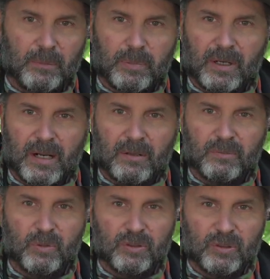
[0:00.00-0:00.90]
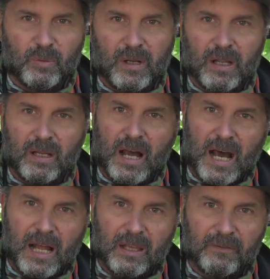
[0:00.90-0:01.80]
brown, once in a while
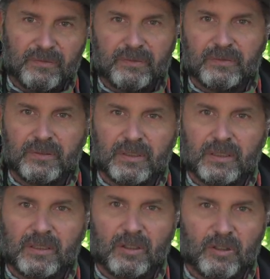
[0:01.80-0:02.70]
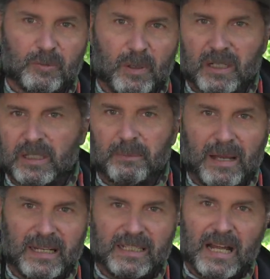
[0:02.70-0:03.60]
olive, a little sparkly
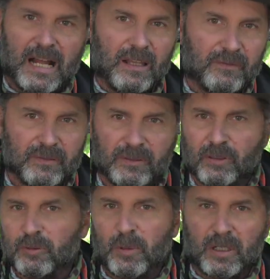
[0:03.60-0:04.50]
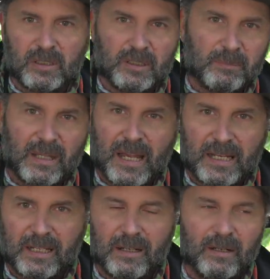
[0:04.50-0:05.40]
bodied olive, a little sparkly
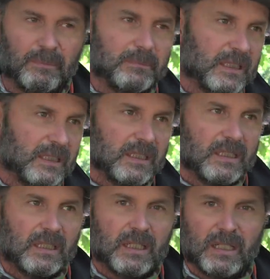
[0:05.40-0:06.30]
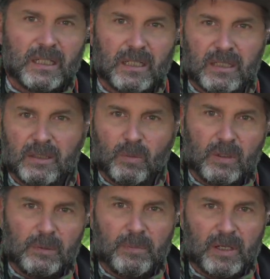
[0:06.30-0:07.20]
black in the
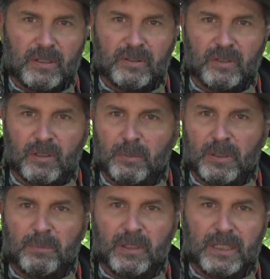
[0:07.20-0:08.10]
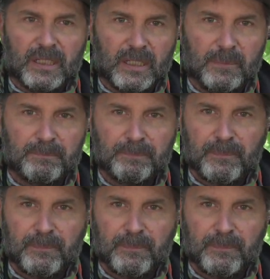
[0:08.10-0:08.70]
woolly buggers, a little bit of bling in them.